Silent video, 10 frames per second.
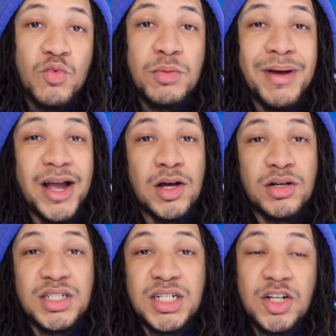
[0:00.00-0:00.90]
we back
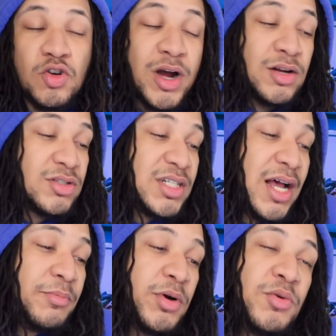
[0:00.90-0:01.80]
on this shit. The grind don't
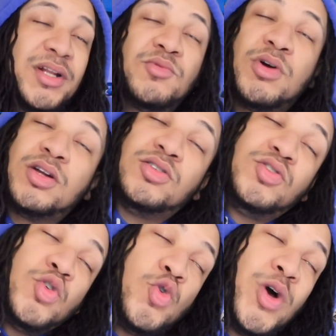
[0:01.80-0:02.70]
stop, bro. We at the road to
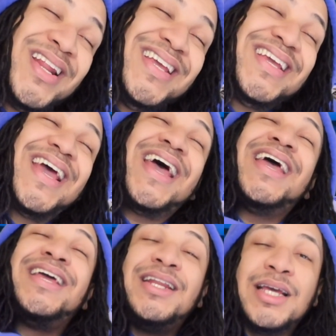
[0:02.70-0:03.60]
twenty
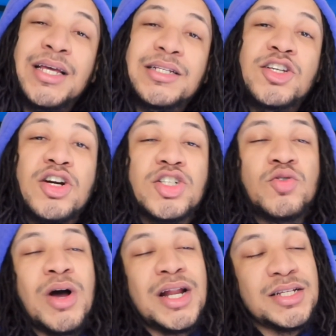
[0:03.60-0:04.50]
K, nigga. T R
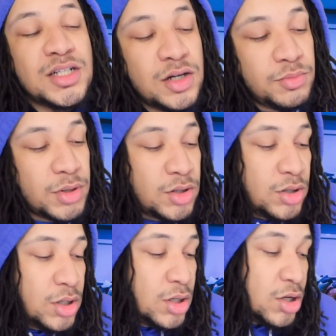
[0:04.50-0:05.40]
Squad, let's go, bro.
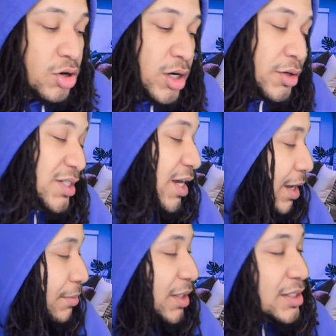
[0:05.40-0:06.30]
Right now,
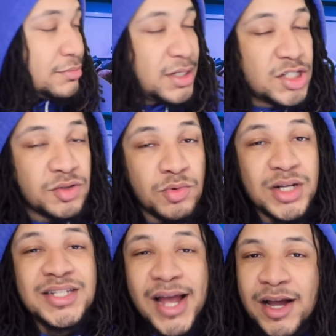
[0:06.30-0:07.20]
time it is, man. It's your
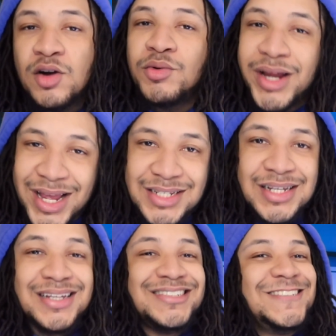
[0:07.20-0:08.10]
boy Tyco
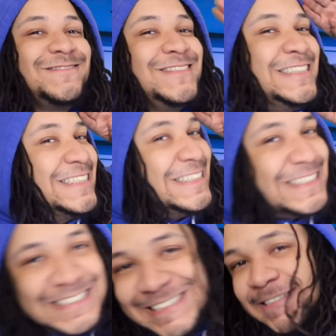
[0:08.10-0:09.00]
Reacts, and we
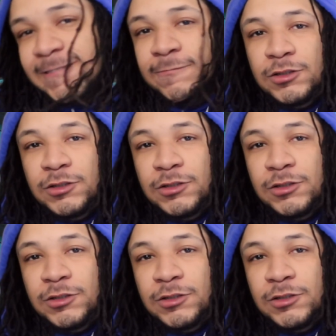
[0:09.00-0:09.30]
out,